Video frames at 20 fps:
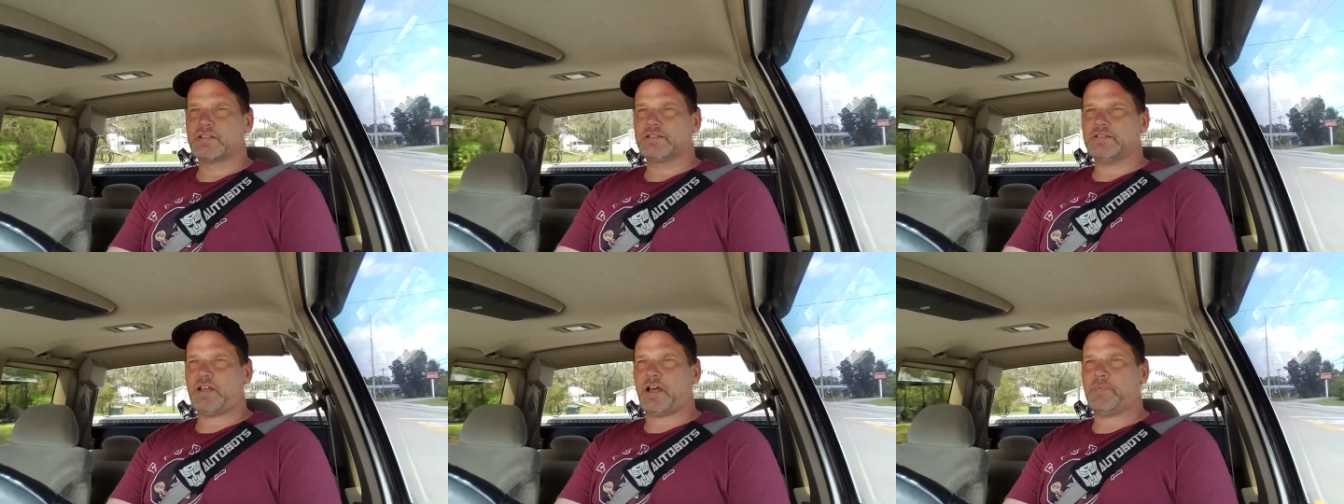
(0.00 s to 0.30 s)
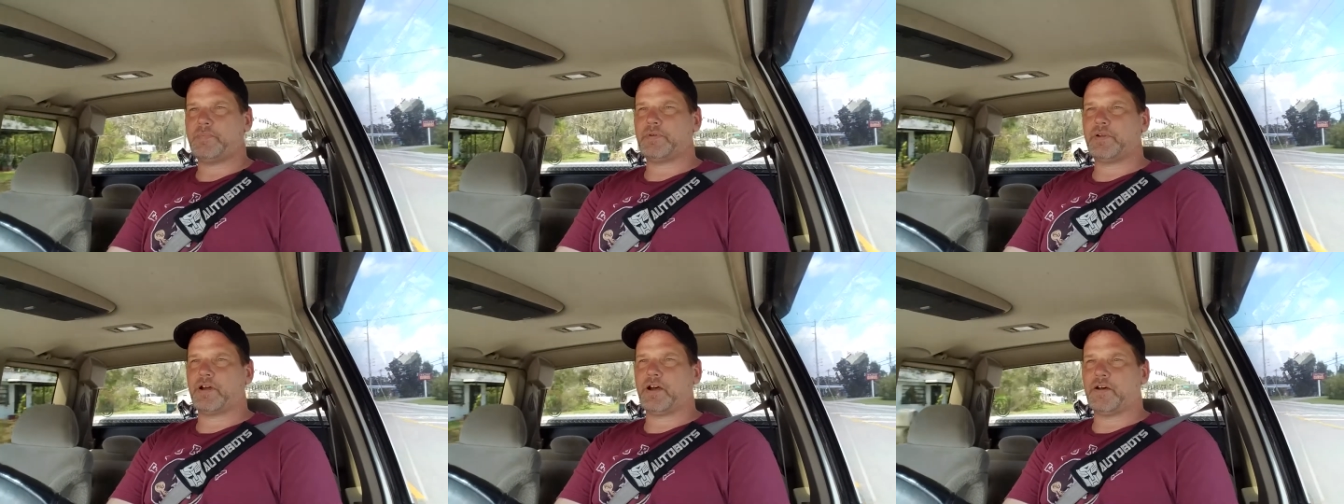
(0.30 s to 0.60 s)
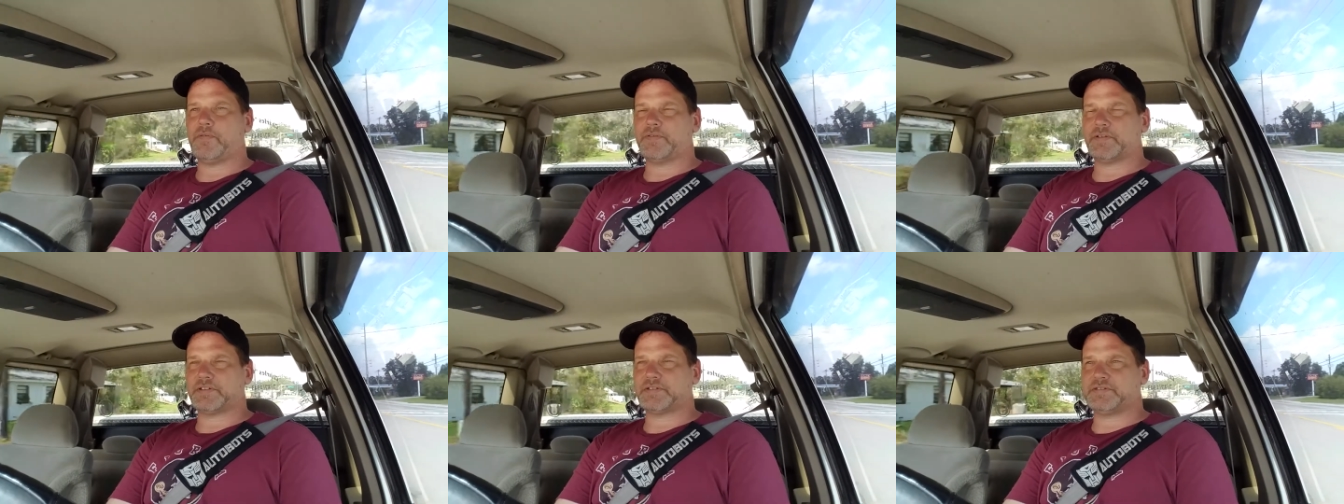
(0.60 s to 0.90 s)
top it
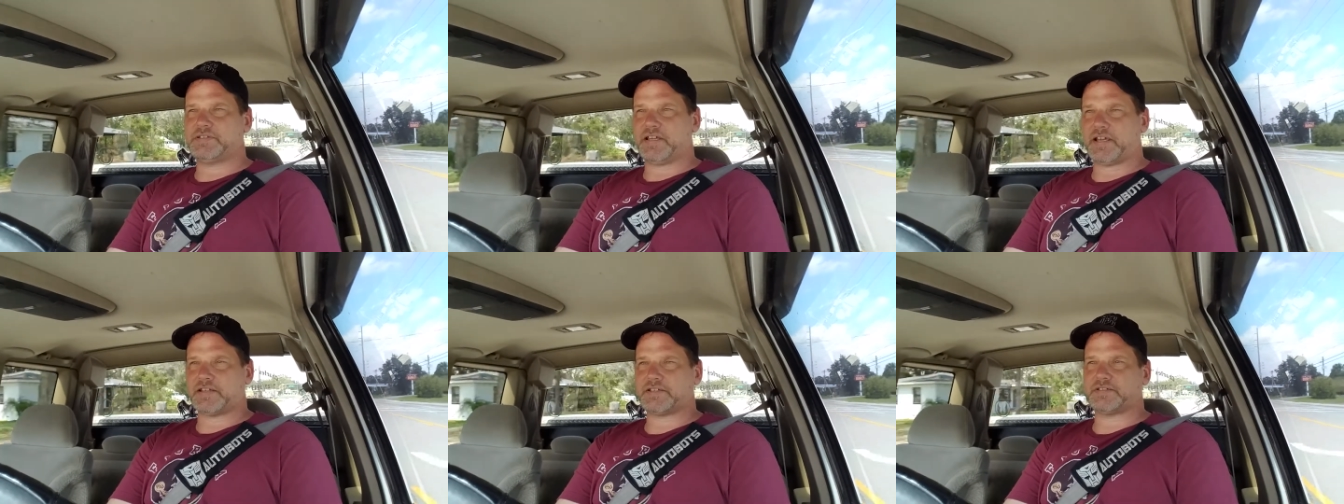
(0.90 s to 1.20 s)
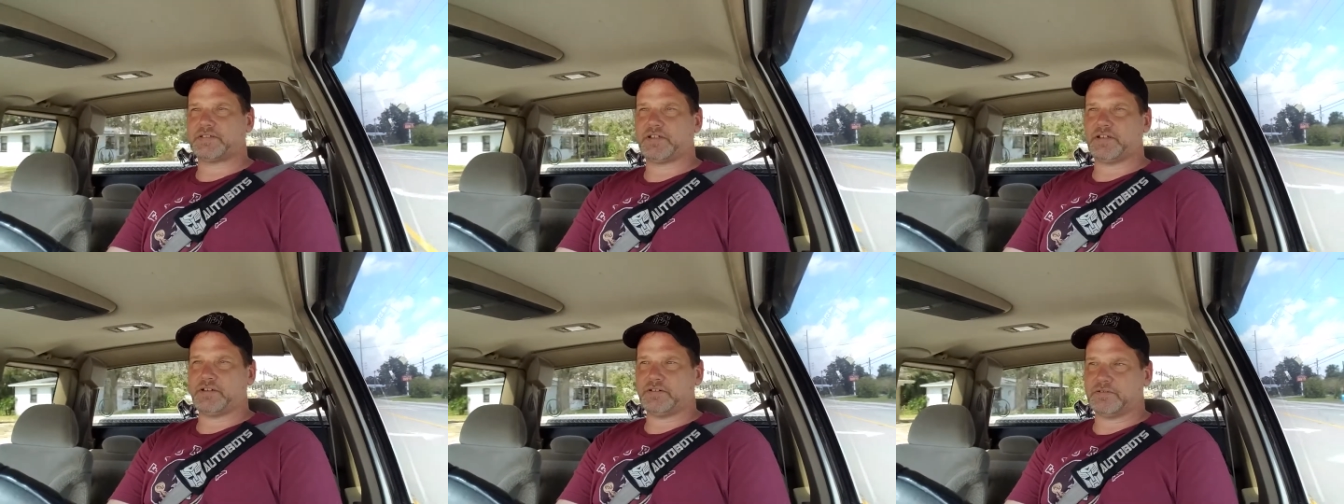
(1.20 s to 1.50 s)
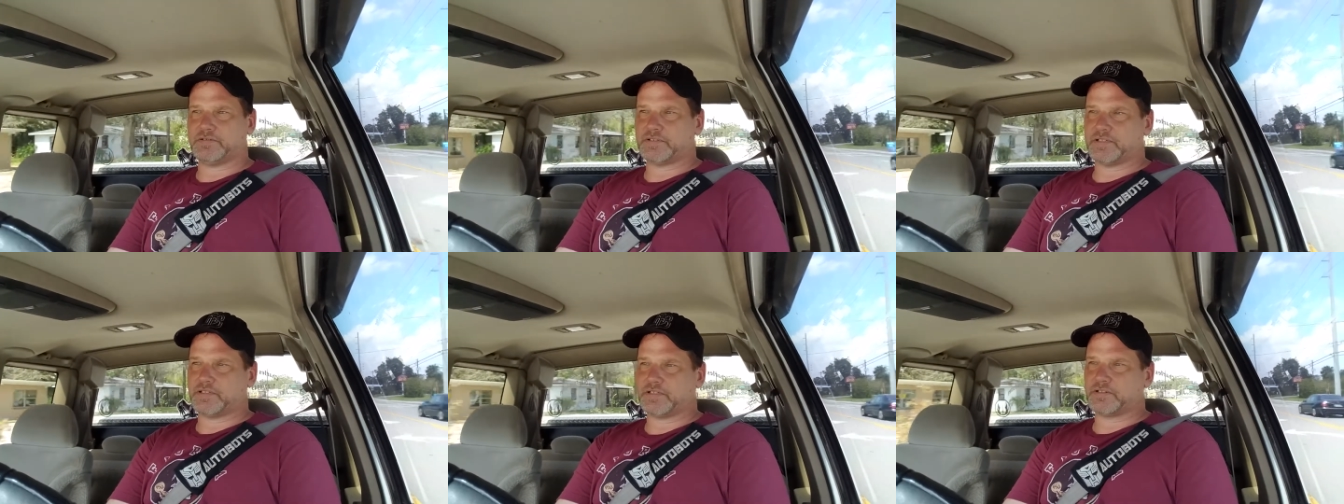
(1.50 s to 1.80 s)
off at
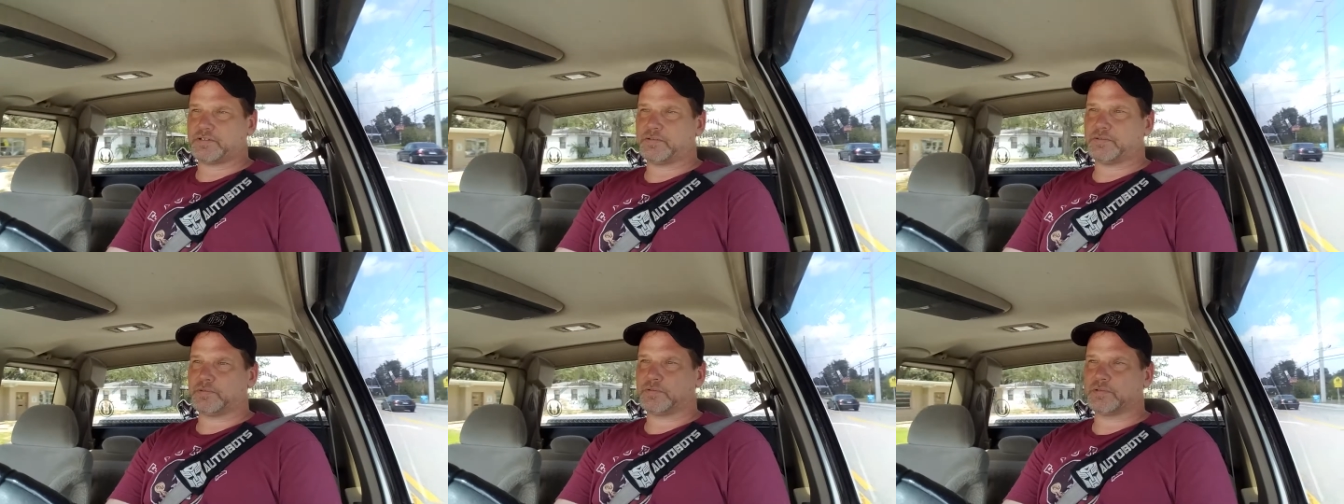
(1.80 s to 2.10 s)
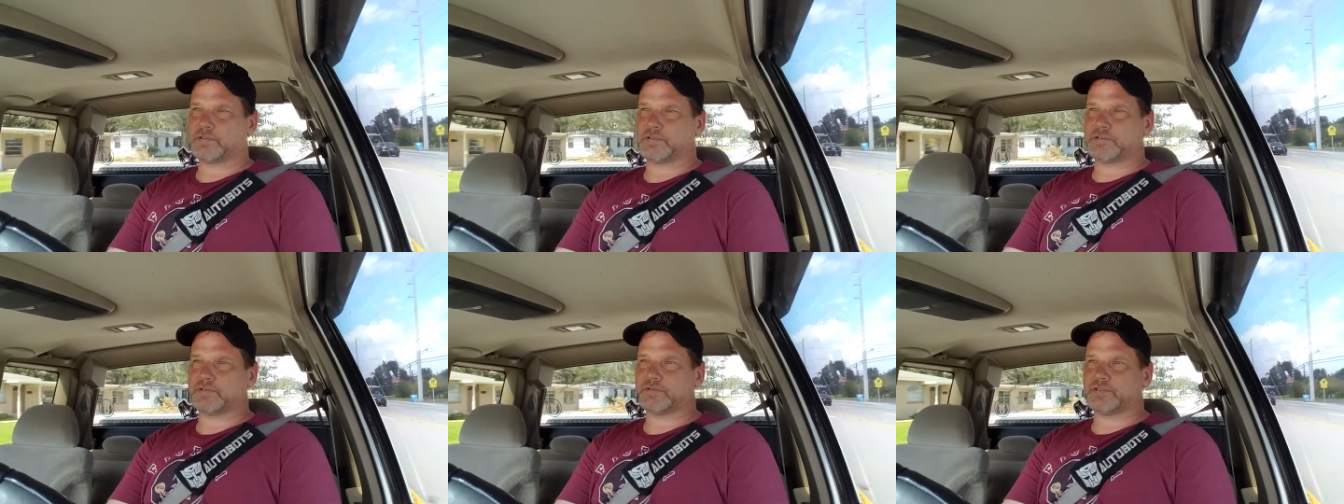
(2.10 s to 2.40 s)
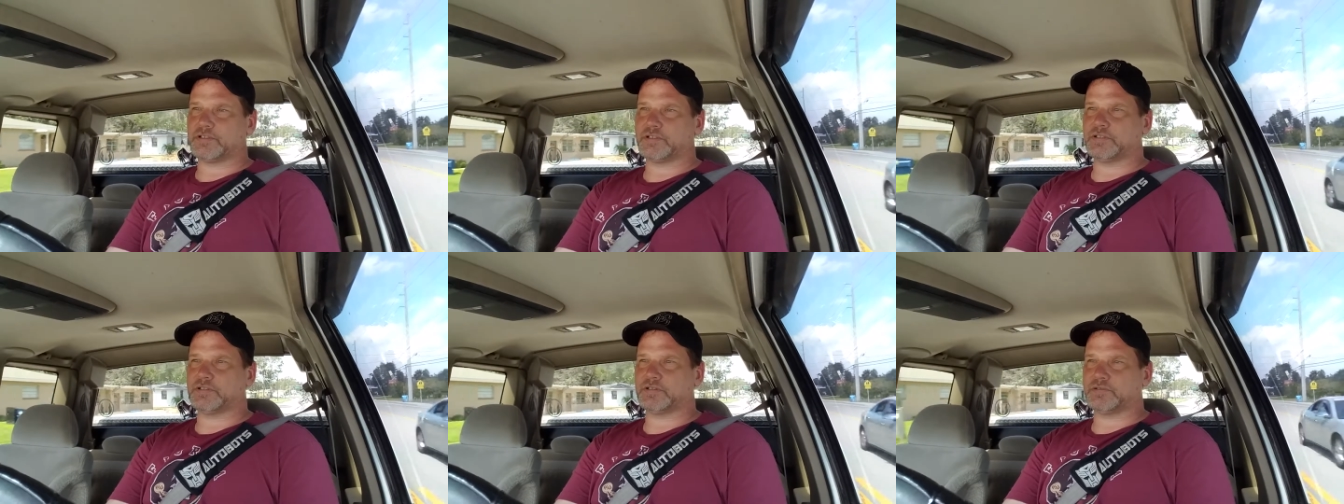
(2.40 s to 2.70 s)
Texaco's on the corner
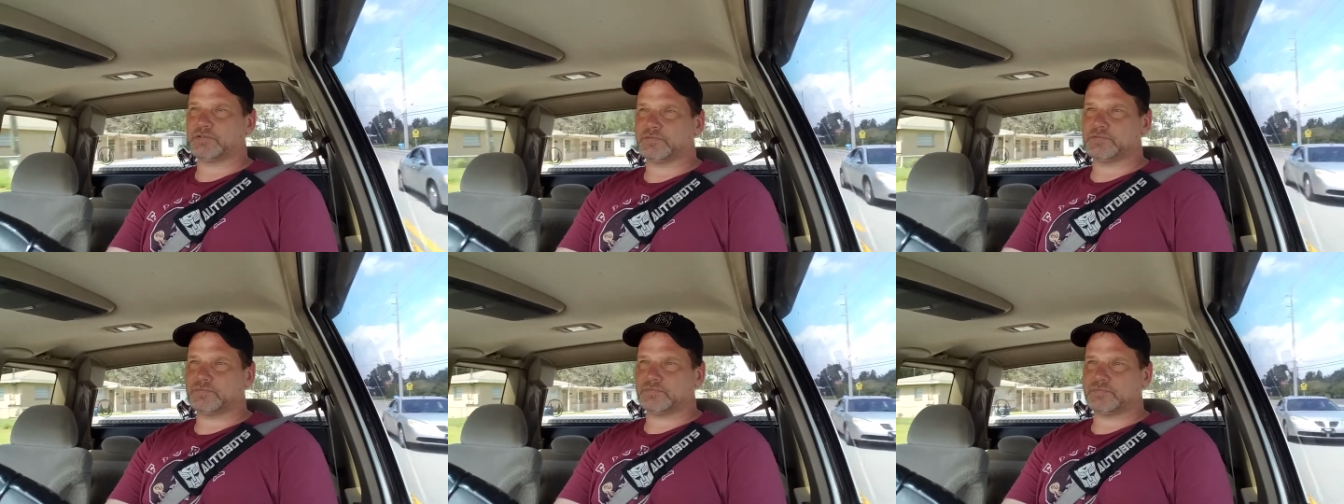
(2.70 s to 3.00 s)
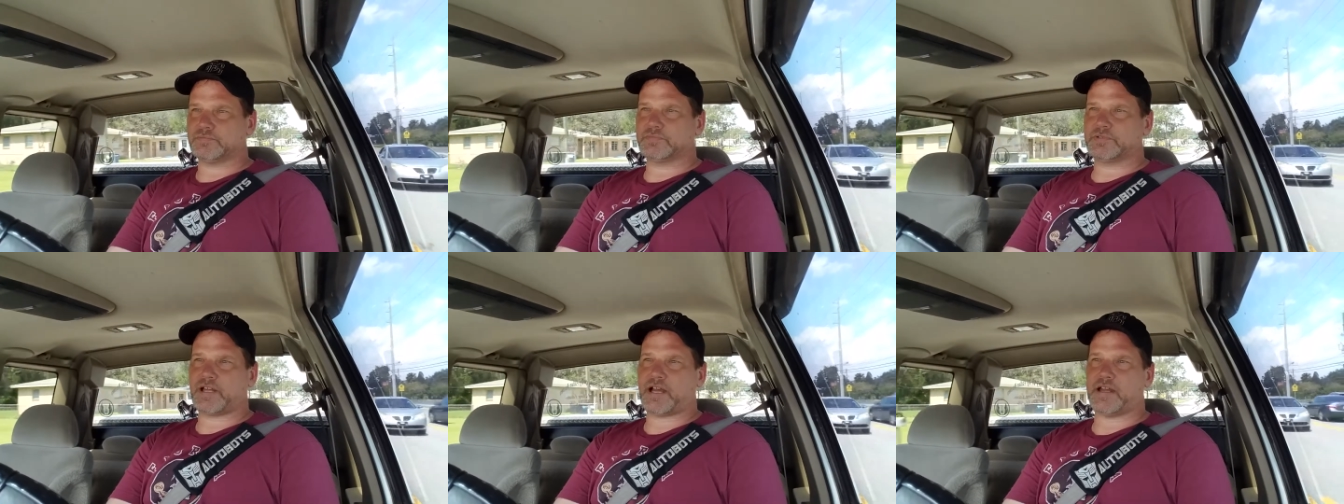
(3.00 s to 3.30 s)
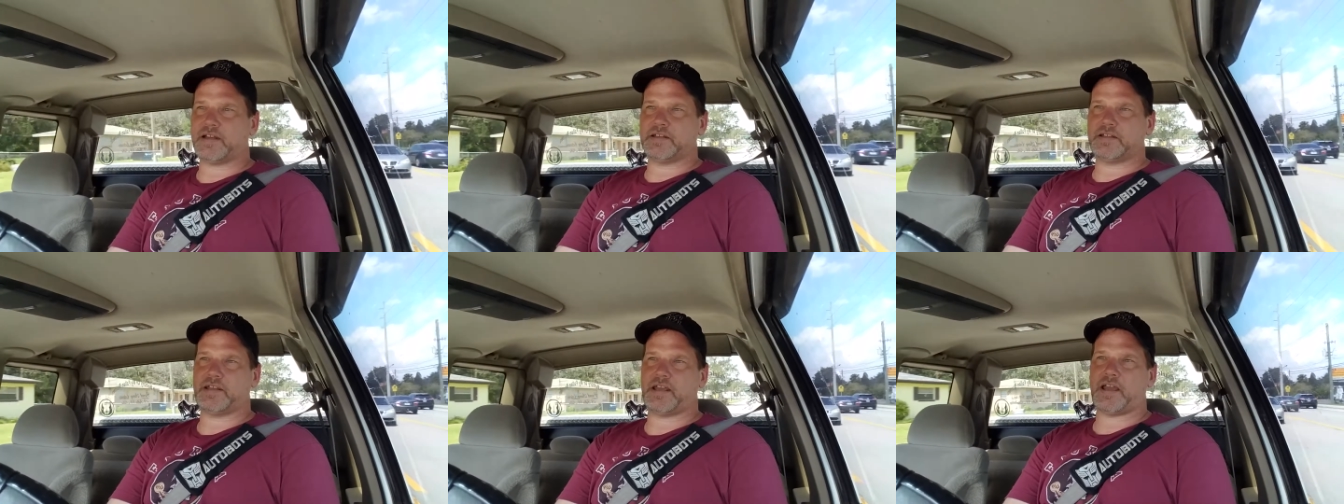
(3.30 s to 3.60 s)
of
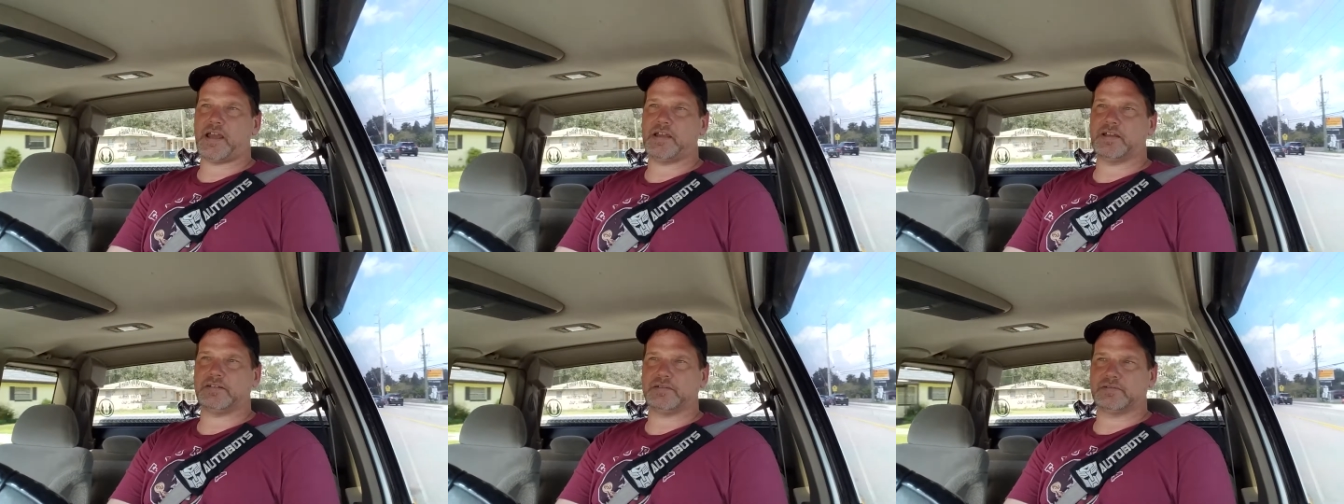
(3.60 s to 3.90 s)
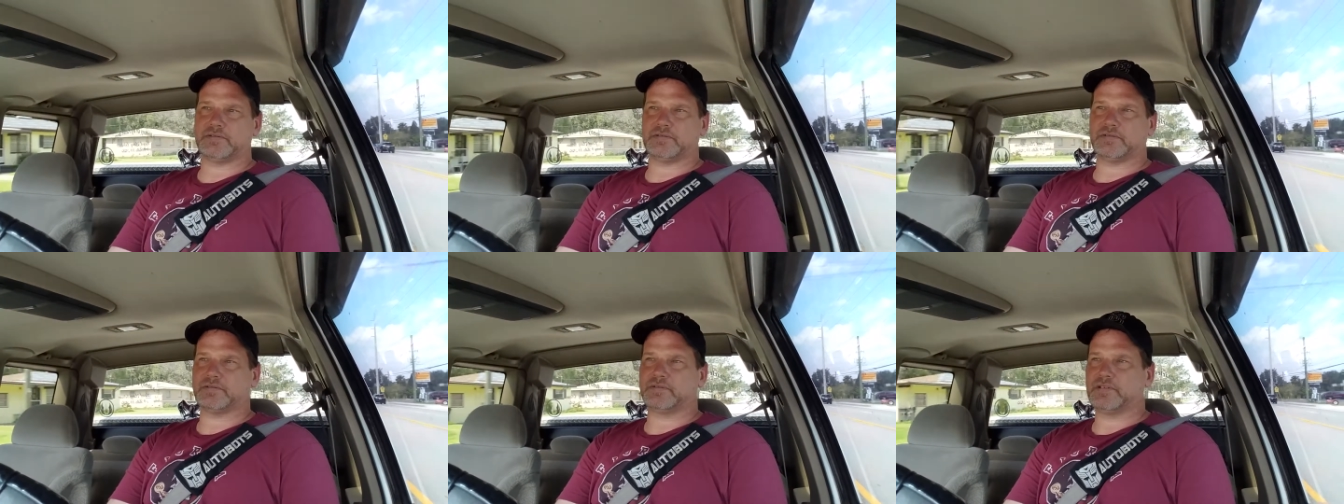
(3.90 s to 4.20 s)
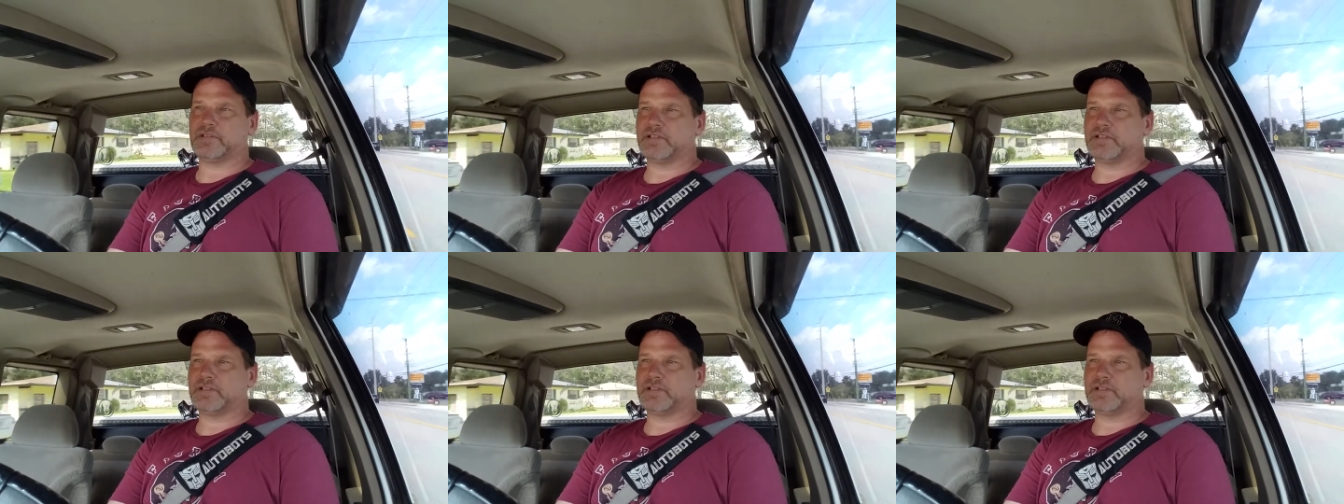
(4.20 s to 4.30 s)
98 and